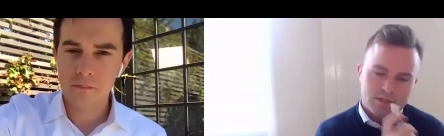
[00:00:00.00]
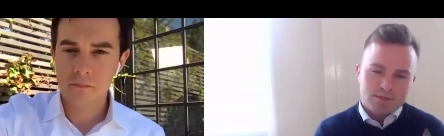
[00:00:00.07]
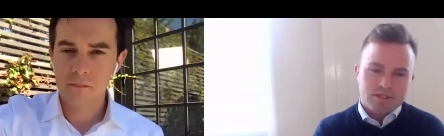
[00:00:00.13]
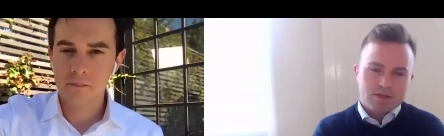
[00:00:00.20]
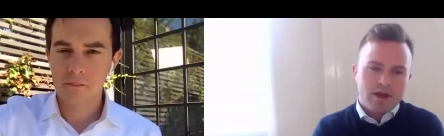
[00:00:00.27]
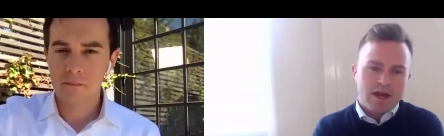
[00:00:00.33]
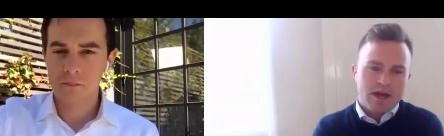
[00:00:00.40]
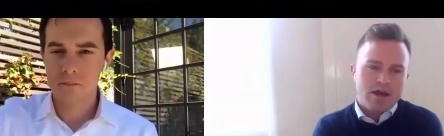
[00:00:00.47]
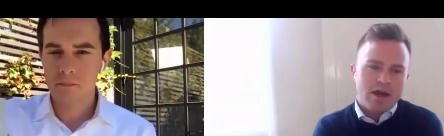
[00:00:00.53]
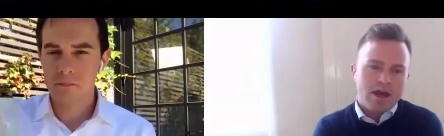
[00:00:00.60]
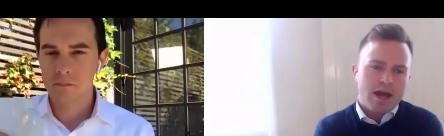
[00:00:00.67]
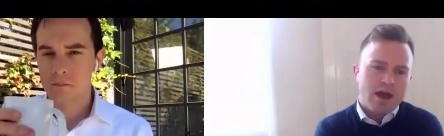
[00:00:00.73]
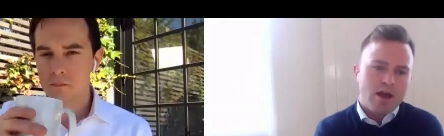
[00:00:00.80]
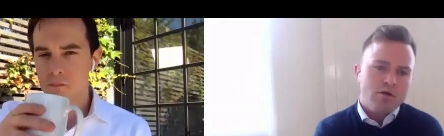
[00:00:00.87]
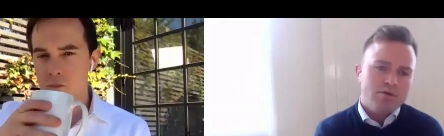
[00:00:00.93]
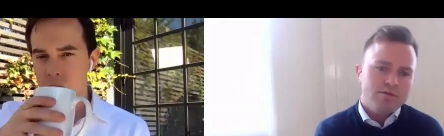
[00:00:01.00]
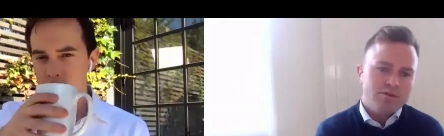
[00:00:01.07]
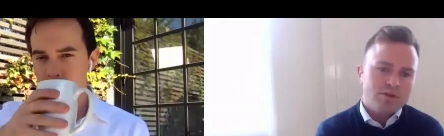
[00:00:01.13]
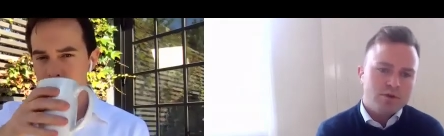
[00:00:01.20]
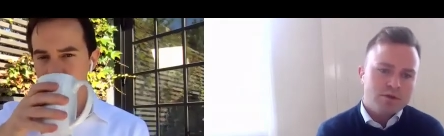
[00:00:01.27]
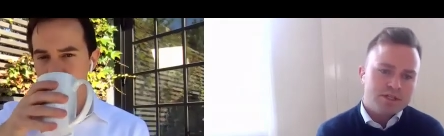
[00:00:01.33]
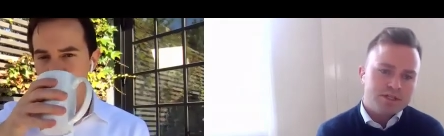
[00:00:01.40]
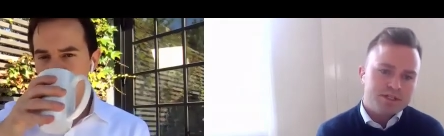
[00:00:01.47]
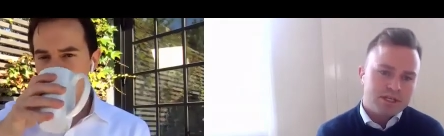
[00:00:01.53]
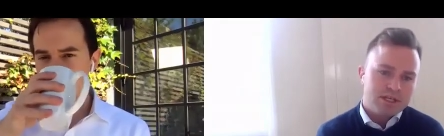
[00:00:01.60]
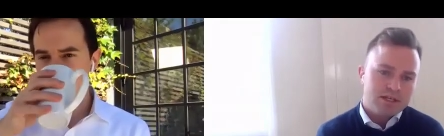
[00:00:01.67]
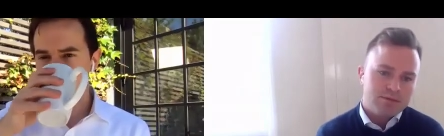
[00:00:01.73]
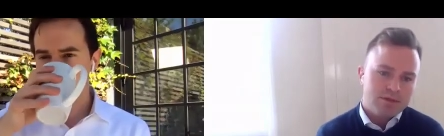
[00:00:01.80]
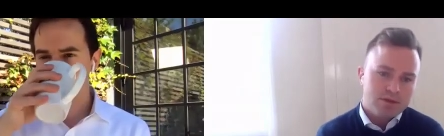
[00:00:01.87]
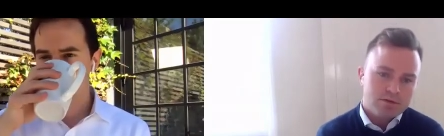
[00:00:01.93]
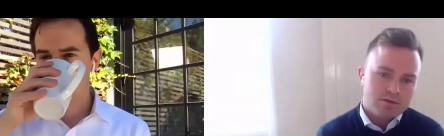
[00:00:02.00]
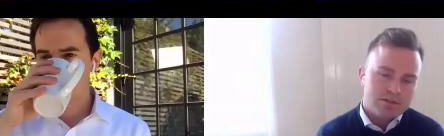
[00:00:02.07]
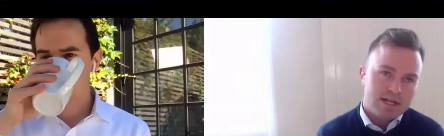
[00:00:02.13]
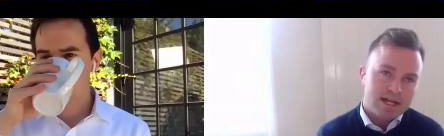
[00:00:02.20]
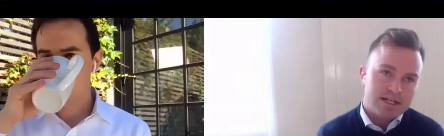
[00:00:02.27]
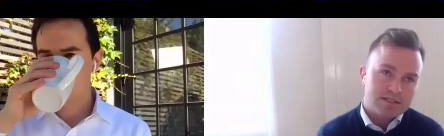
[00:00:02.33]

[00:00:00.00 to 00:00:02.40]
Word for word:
Speaker 1: super so how, how have you and the team used